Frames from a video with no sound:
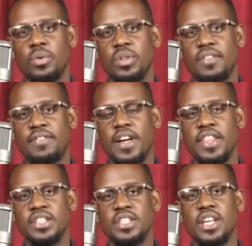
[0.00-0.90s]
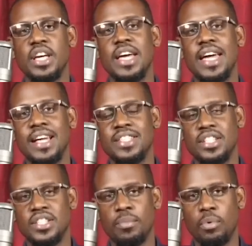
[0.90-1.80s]
when the fathers exit
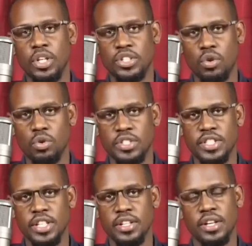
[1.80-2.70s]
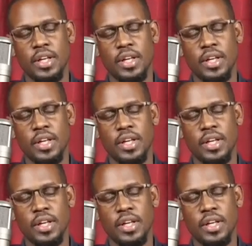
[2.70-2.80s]
the political scene.